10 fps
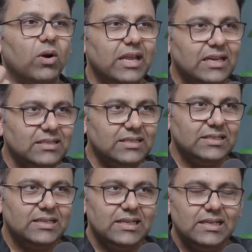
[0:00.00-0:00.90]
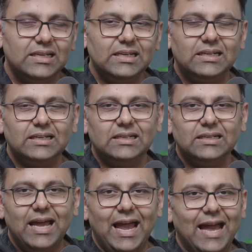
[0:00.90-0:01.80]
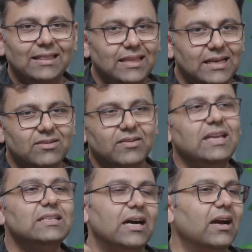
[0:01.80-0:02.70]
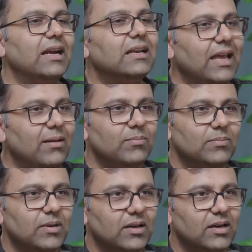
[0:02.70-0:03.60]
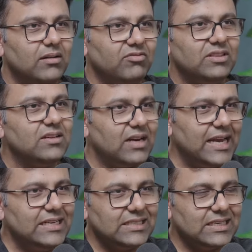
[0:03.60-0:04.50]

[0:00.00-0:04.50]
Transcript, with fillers: audience uh, and then retarget them uh, with the right